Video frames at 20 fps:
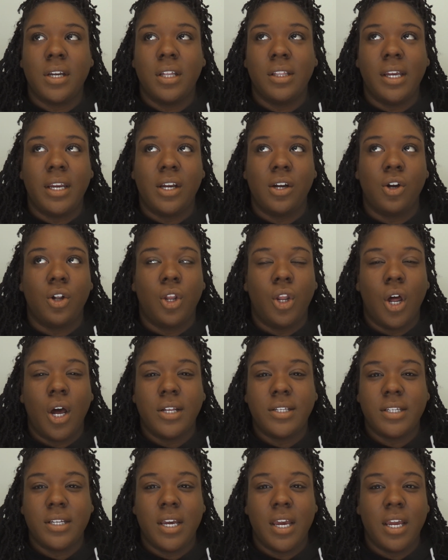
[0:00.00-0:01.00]
like a
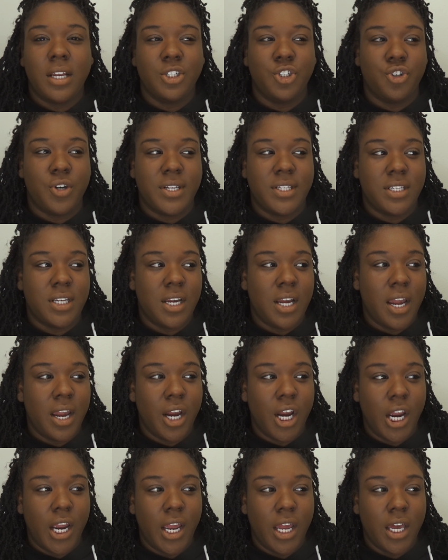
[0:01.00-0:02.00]
closet dressing
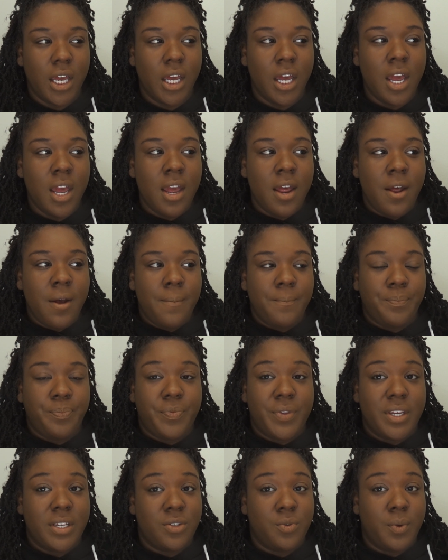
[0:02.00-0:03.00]
area
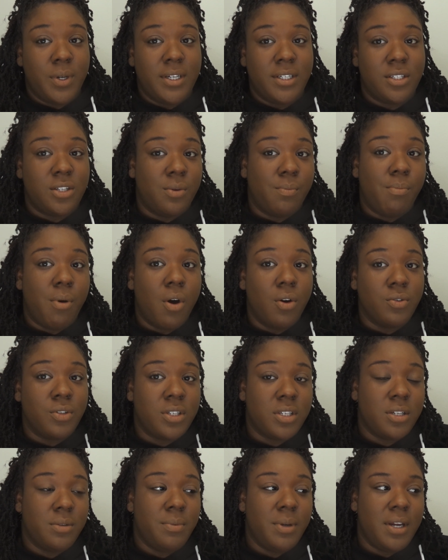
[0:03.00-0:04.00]
is what it's
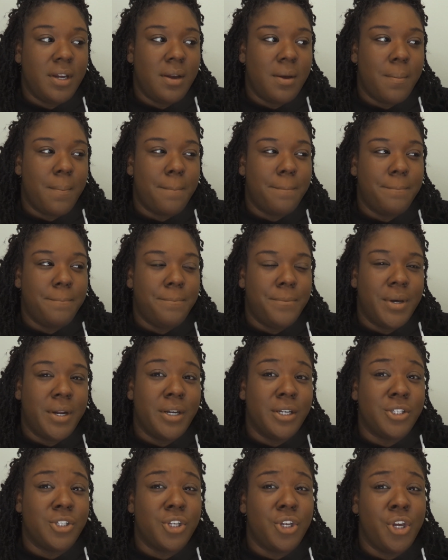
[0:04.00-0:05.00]
supposed to be, but
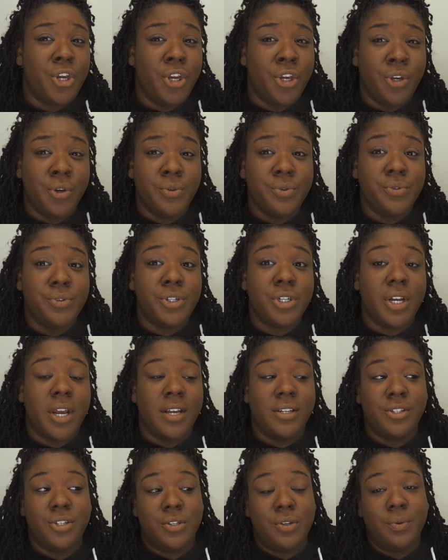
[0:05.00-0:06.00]
it's huge,
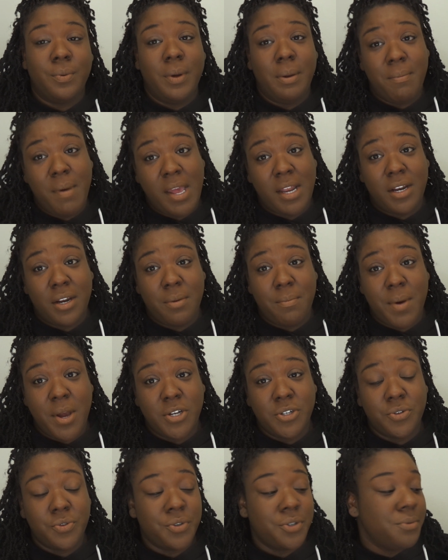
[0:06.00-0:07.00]
and so we made it a
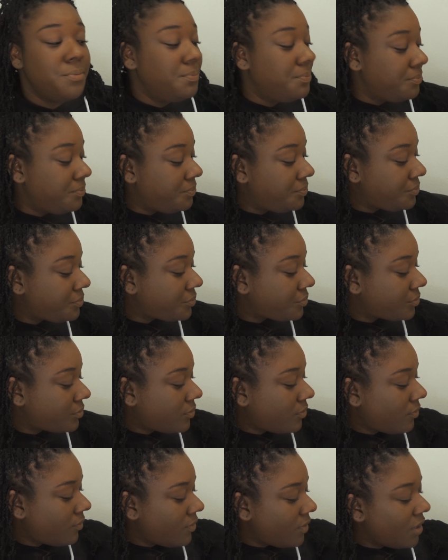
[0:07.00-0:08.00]
bedroom
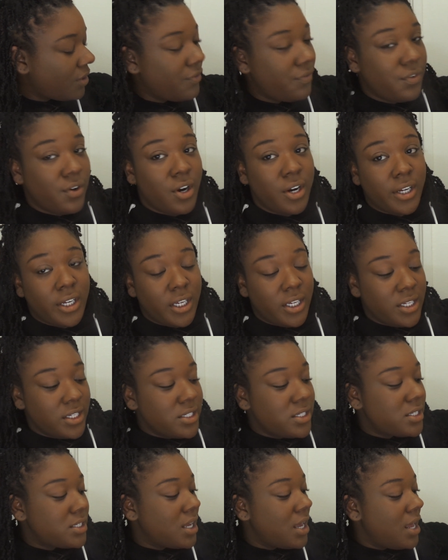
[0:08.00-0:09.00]
for our
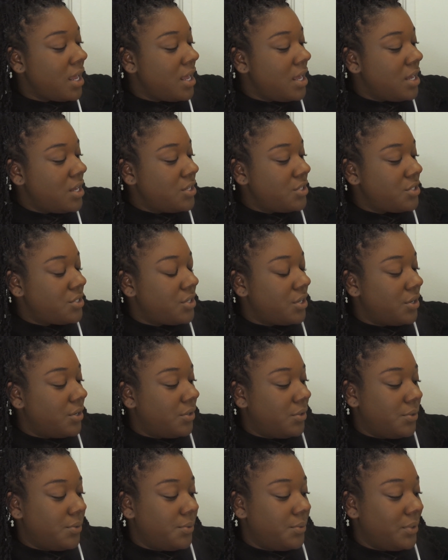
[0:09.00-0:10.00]
kids.
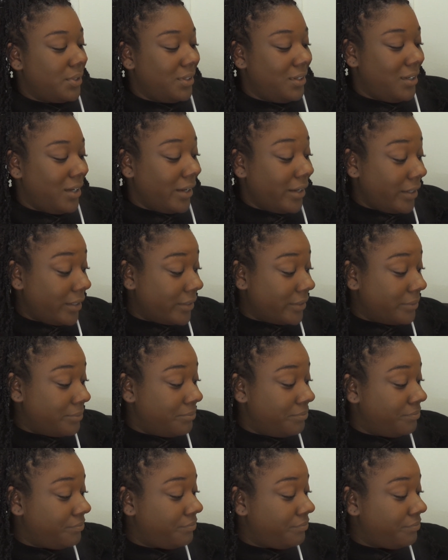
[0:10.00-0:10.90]
So yeah,